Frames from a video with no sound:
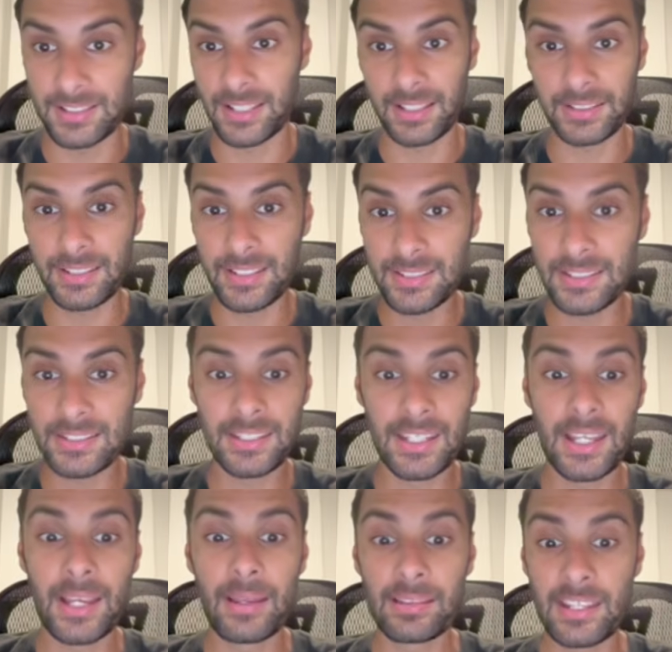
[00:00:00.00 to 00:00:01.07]
Like this
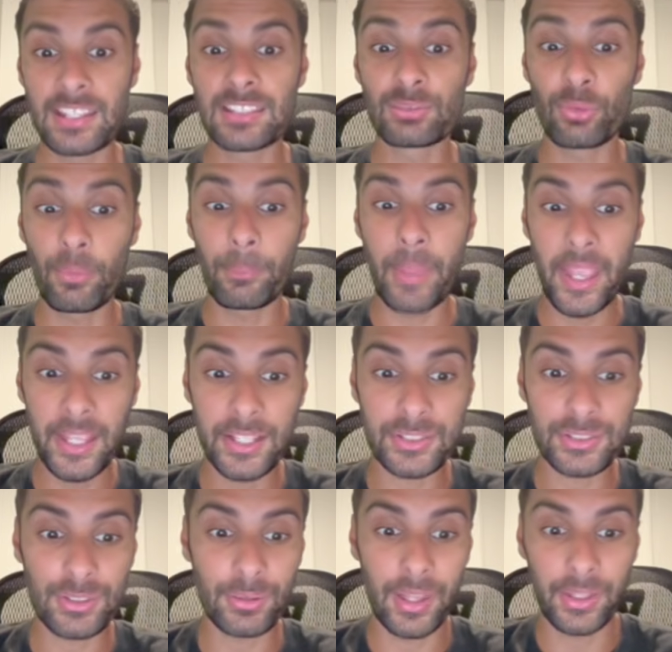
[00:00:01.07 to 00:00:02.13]
will make it
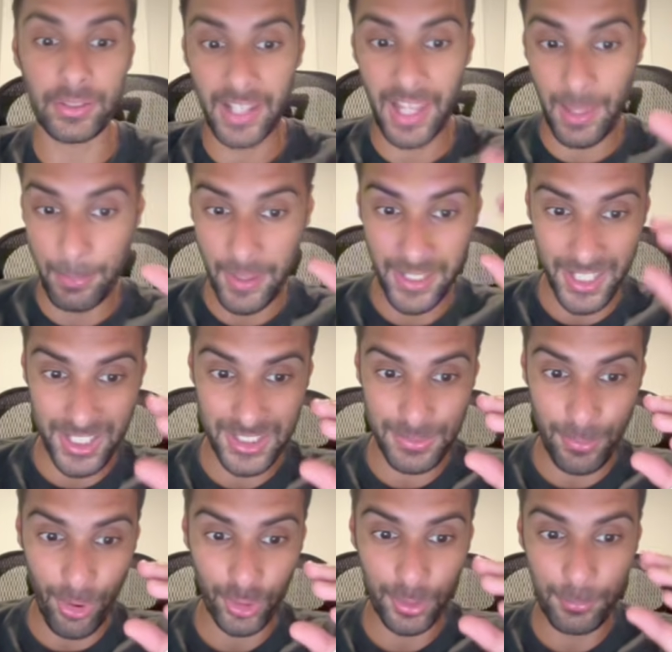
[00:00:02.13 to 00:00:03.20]
so that your campaign is smaller,